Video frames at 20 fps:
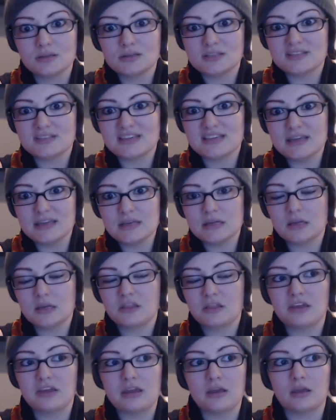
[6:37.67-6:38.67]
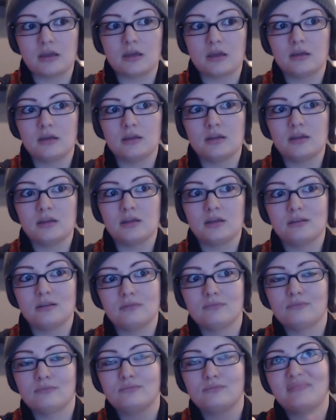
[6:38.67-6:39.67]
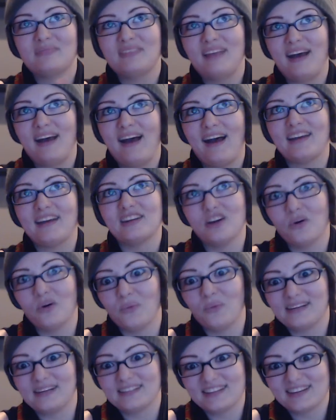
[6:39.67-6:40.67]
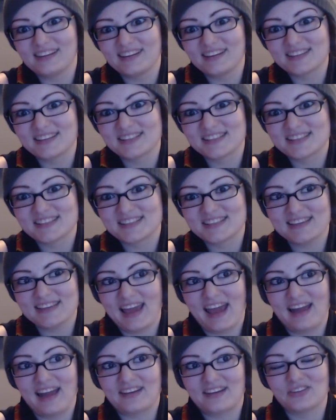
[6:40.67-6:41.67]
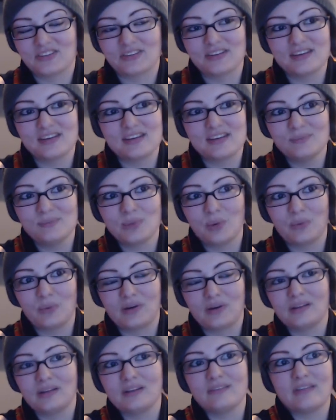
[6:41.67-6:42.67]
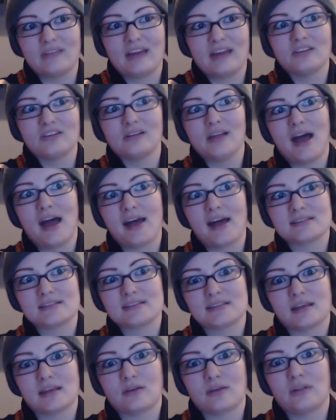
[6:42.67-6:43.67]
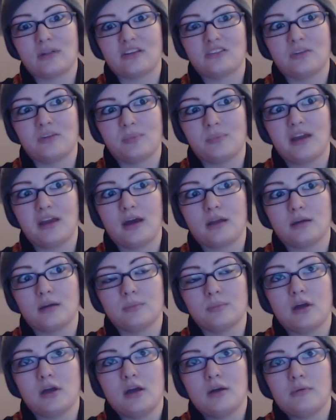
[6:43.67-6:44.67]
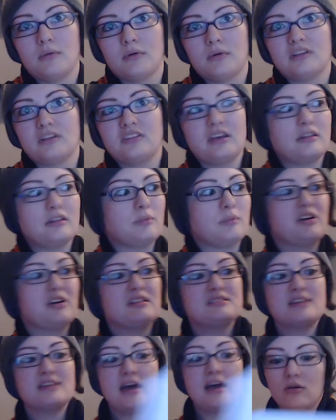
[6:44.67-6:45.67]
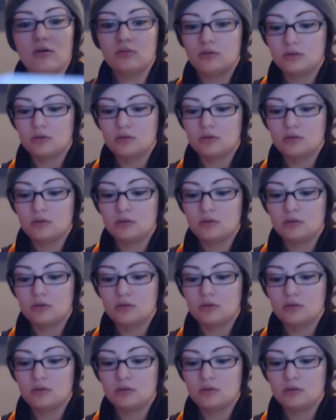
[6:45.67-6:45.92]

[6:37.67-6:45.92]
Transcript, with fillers: tin thing, I know what it is, actually. But we're going to leave that till last because I know that's the big item. We're going to take the print out.